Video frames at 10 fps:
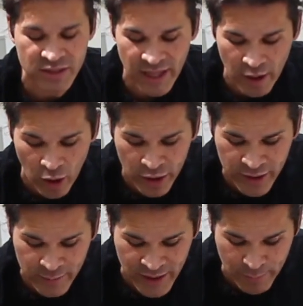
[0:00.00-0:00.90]
like on
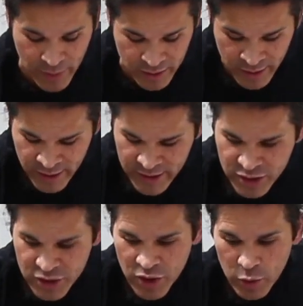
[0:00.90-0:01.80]
in a minute, but
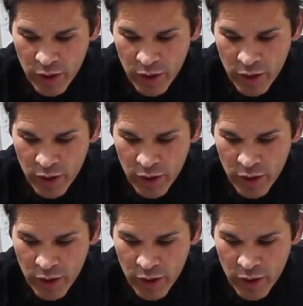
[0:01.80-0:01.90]
just so you